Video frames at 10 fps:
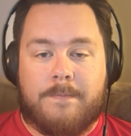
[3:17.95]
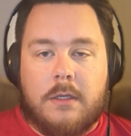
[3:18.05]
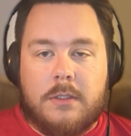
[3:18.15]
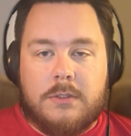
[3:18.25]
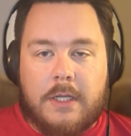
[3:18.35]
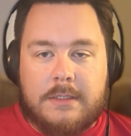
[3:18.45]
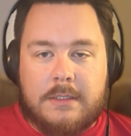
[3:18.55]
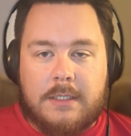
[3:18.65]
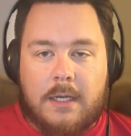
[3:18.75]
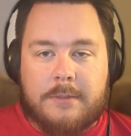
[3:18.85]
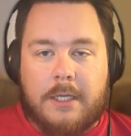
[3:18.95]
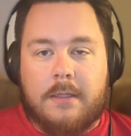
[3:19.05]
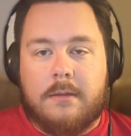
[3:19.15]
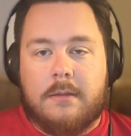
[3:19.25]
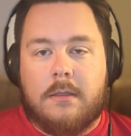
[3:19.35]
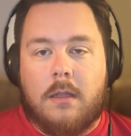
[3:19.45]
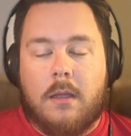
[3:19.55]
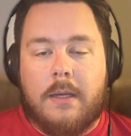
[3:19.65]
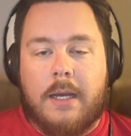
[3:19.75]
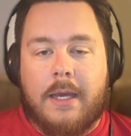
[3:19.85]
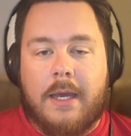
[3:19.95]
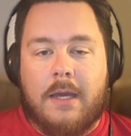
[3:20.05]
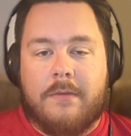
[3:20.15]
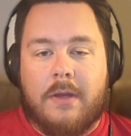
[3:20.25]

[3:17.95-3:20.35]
So that's the top 10. I have